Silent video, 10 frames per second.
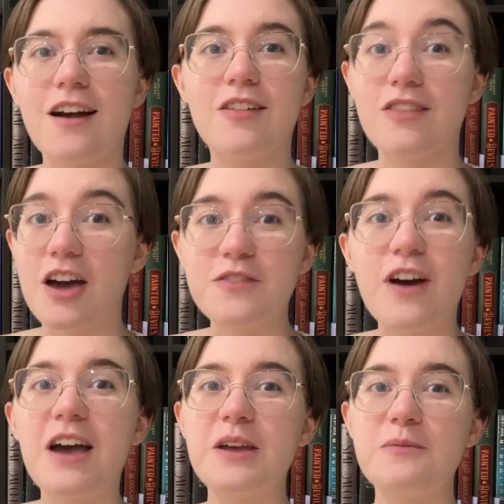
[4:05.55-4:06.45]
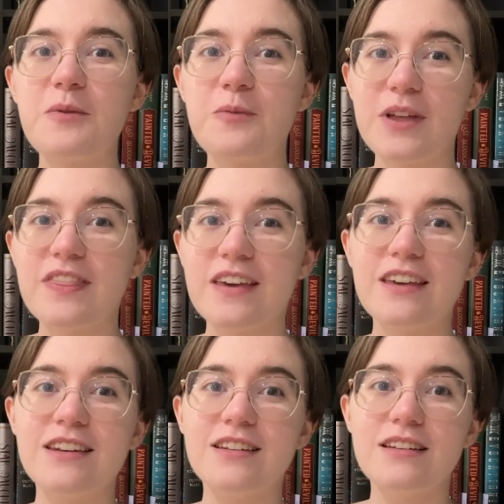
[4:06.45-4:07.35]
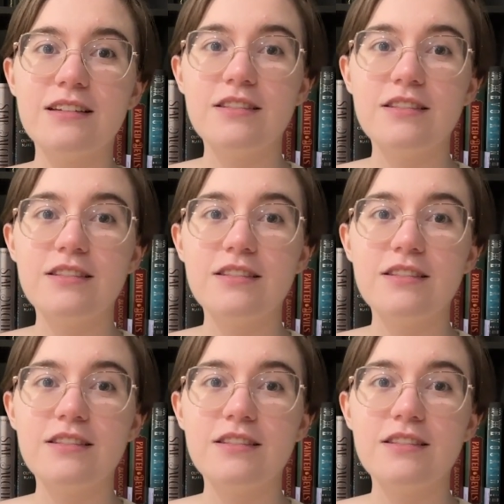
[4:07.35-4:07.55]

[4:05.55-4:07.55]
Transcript: a lot of hype within